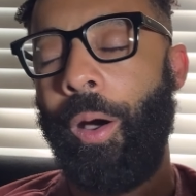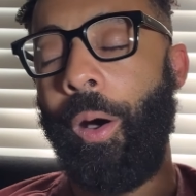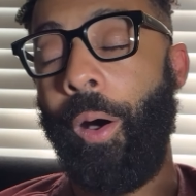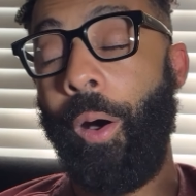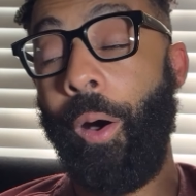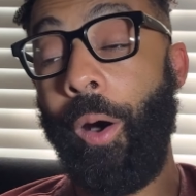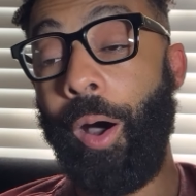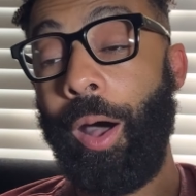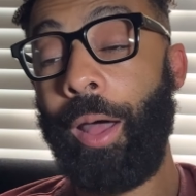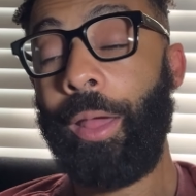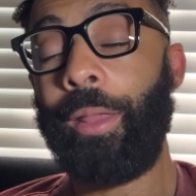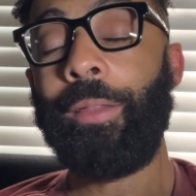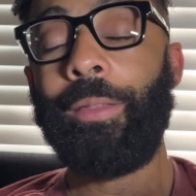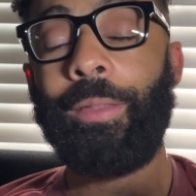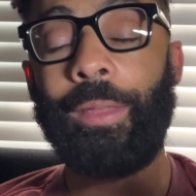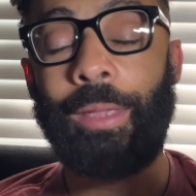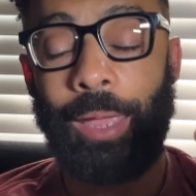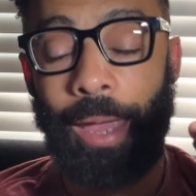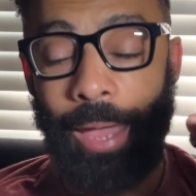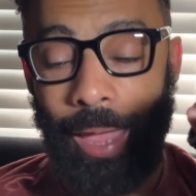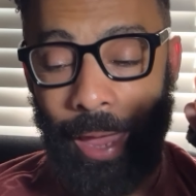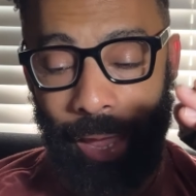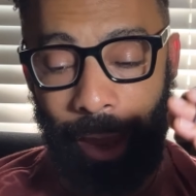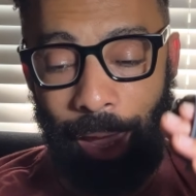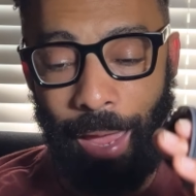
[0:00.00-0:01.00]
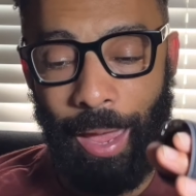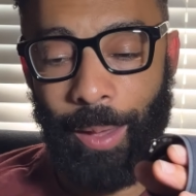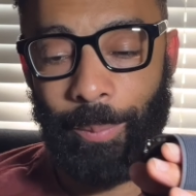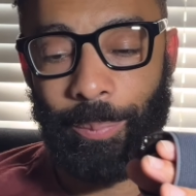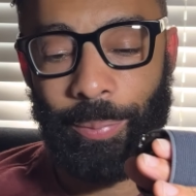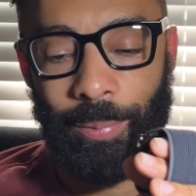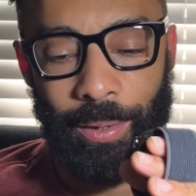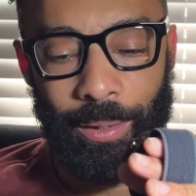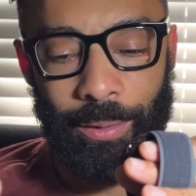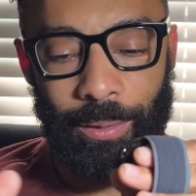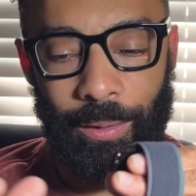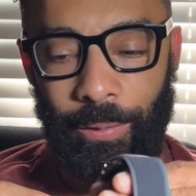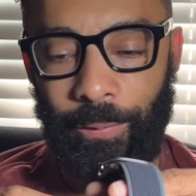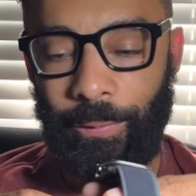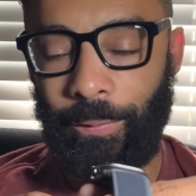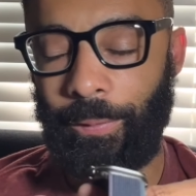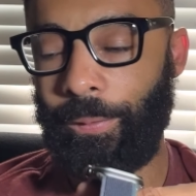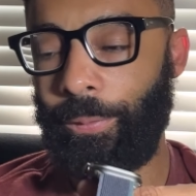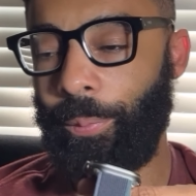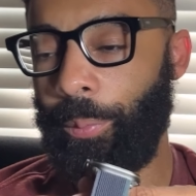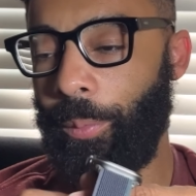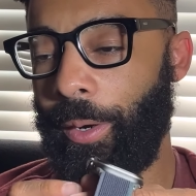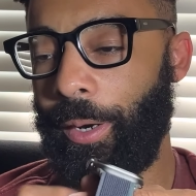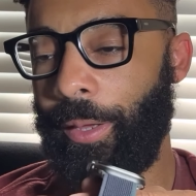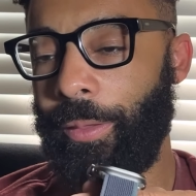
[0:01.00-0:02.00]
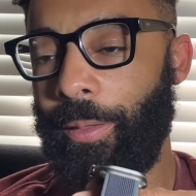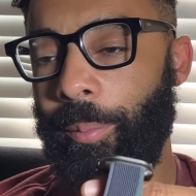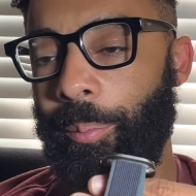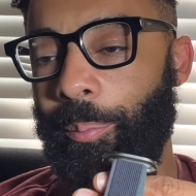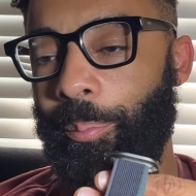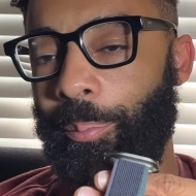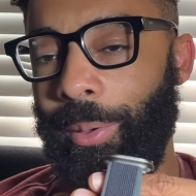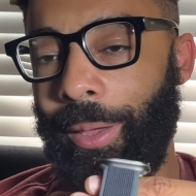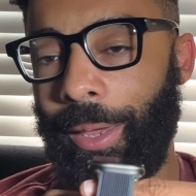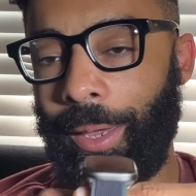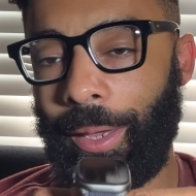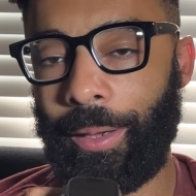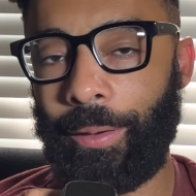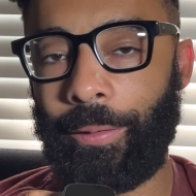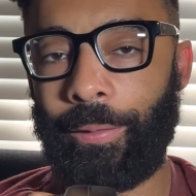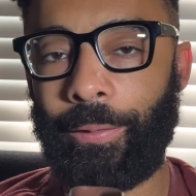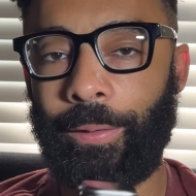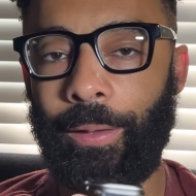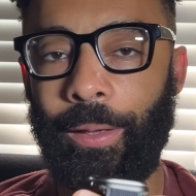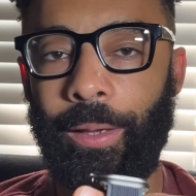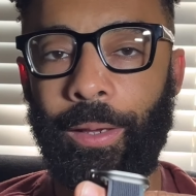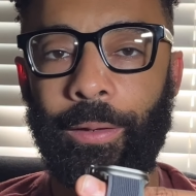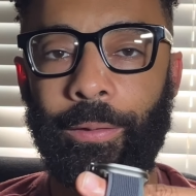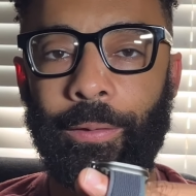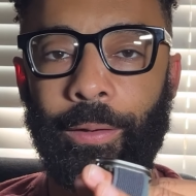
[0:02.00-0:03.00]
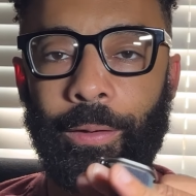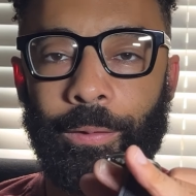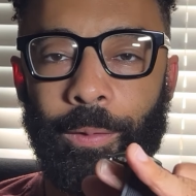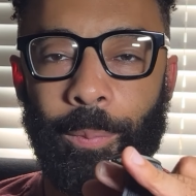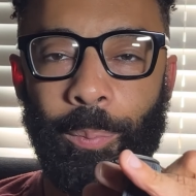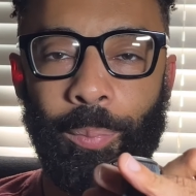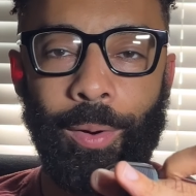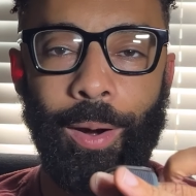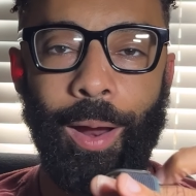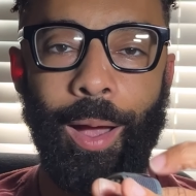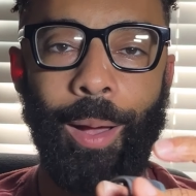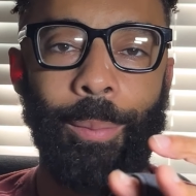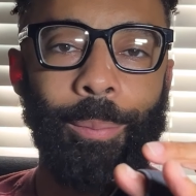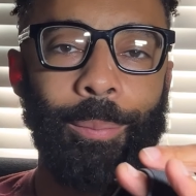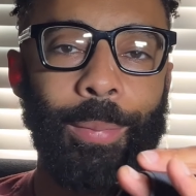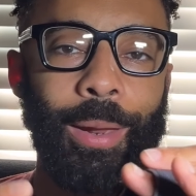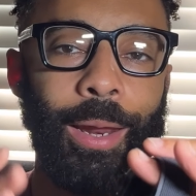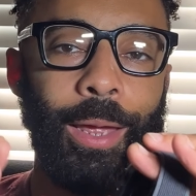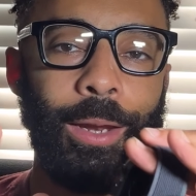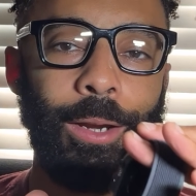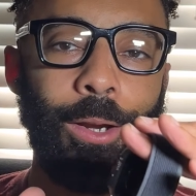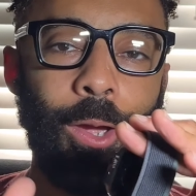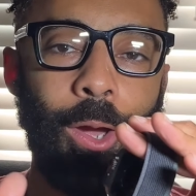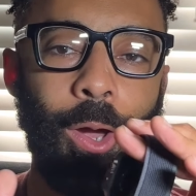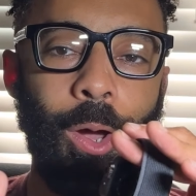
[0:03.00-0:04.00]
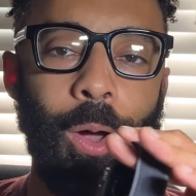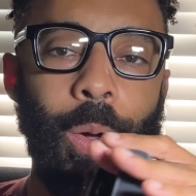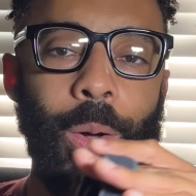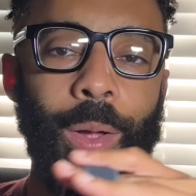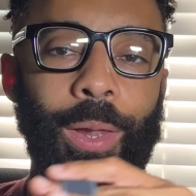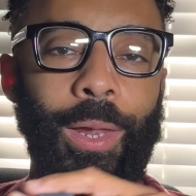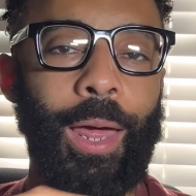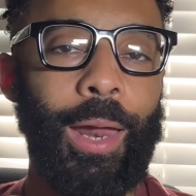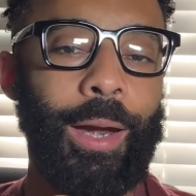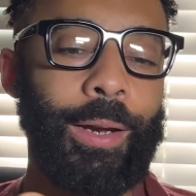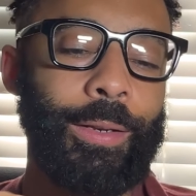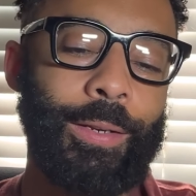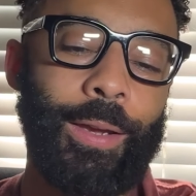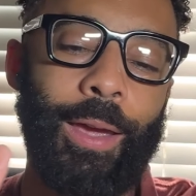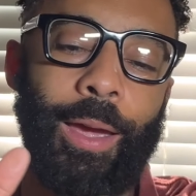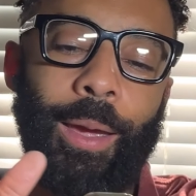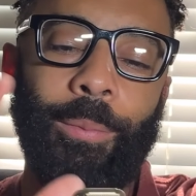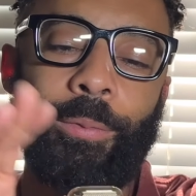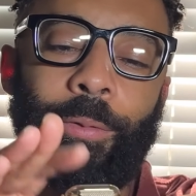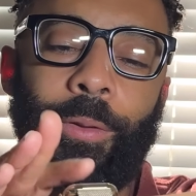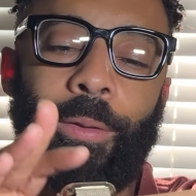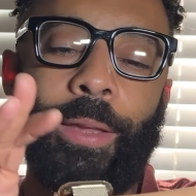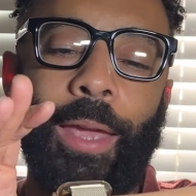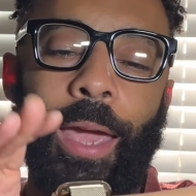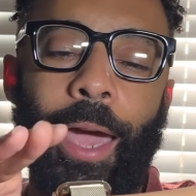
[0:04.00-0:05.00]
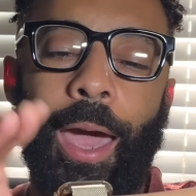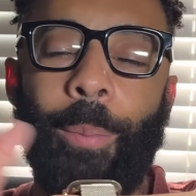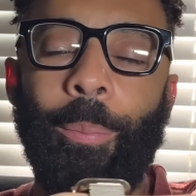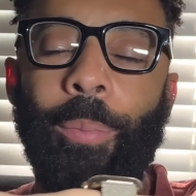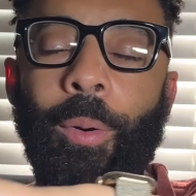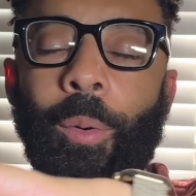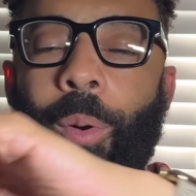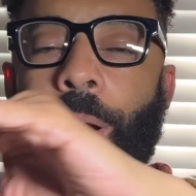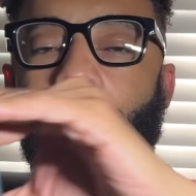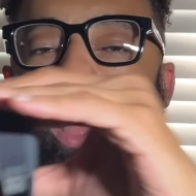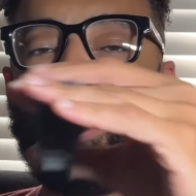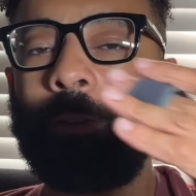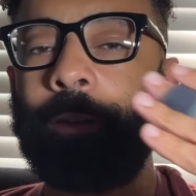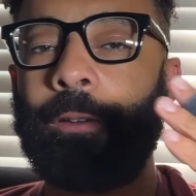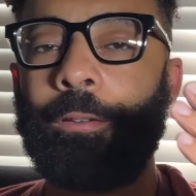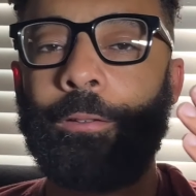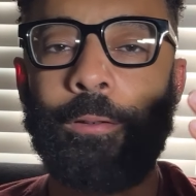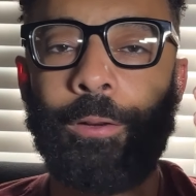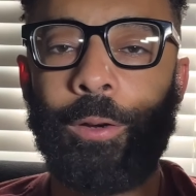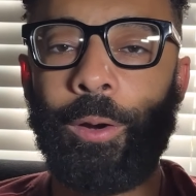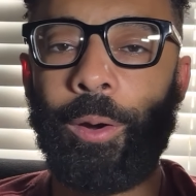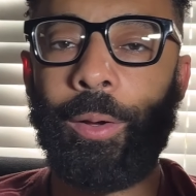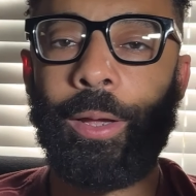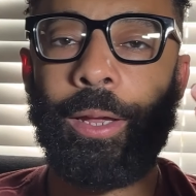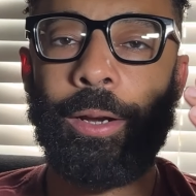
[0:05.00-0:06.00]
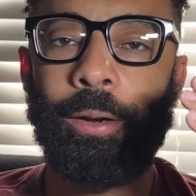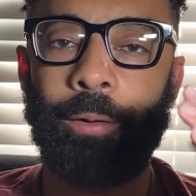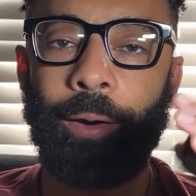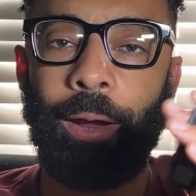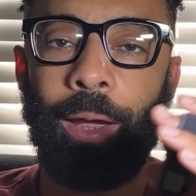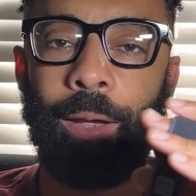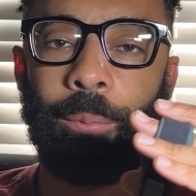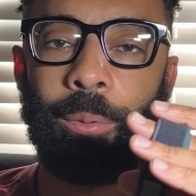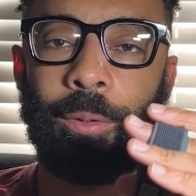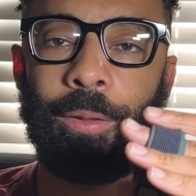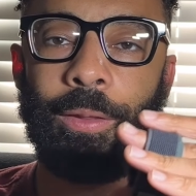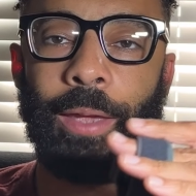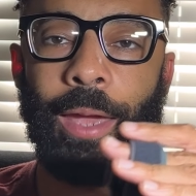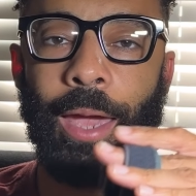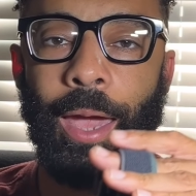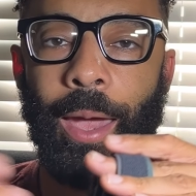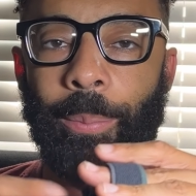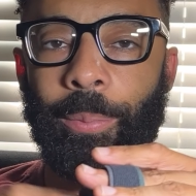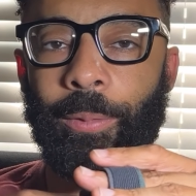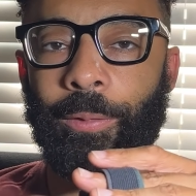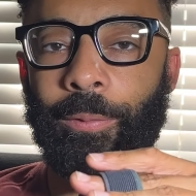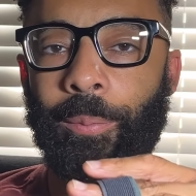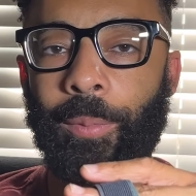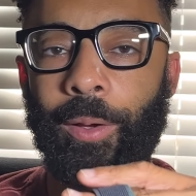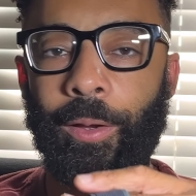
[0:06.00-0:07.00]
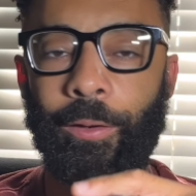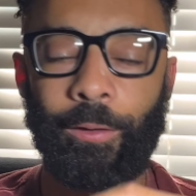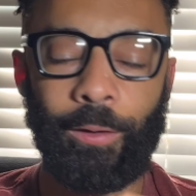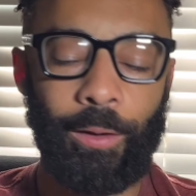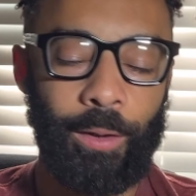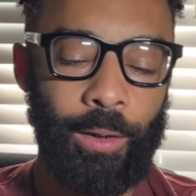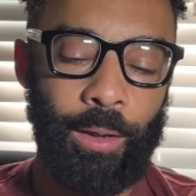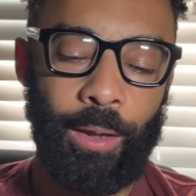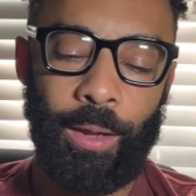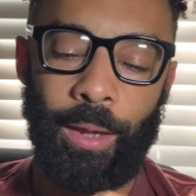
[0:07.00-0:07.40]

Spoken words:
On the app, and this is one of the biggest things that's a problem, and I know a lot of times on the Apple Watches you don't interact with the app as much.